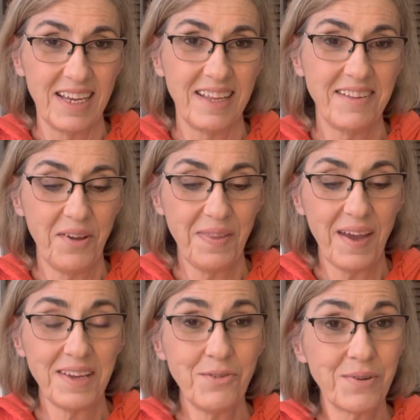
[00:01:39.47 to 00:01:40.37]
So I
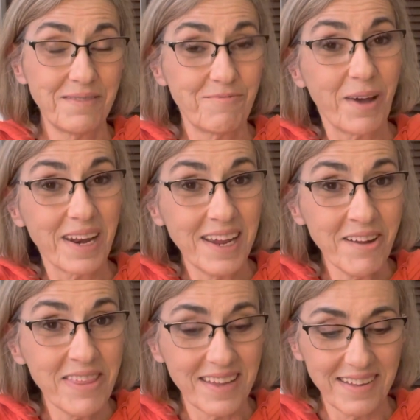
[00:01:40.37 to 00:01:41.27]
thought you would want to hear
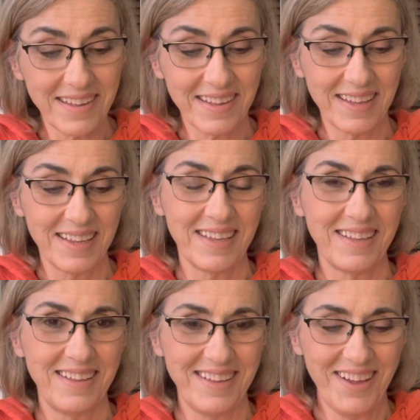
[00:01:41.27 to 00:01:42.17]
this.
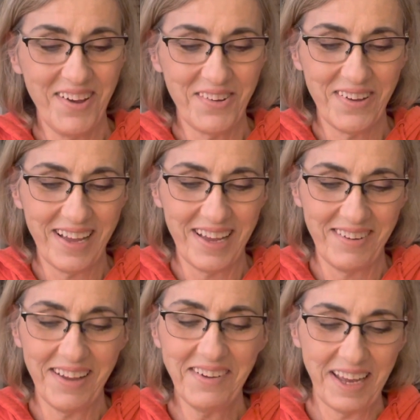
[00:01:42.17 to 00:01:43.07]
So,
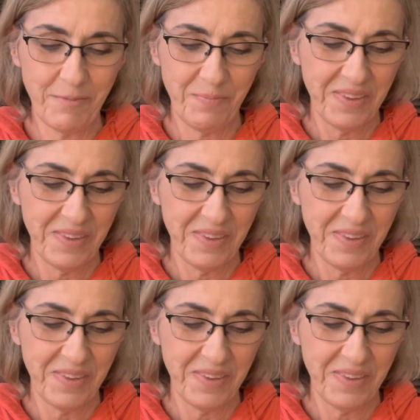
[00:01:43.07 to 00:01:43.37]
okay.